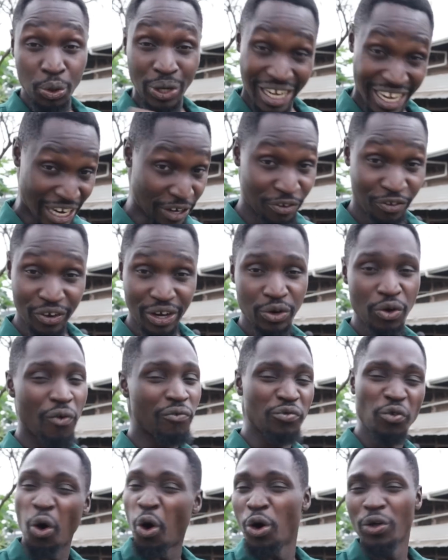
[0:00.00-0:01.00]
you get rid
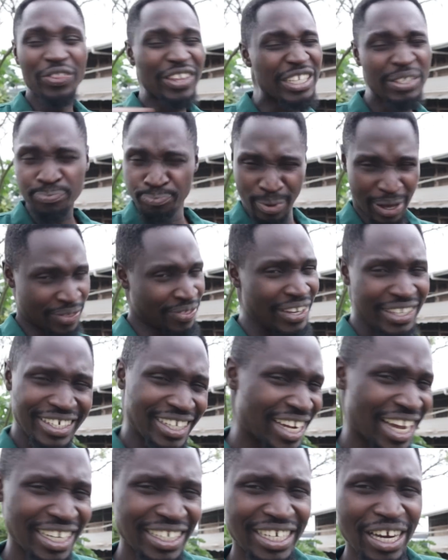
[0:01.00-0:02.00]
of all these
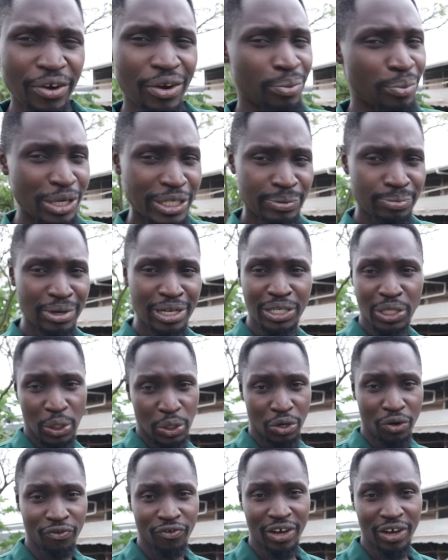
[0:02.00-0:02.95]
pathetic and terrible smells on your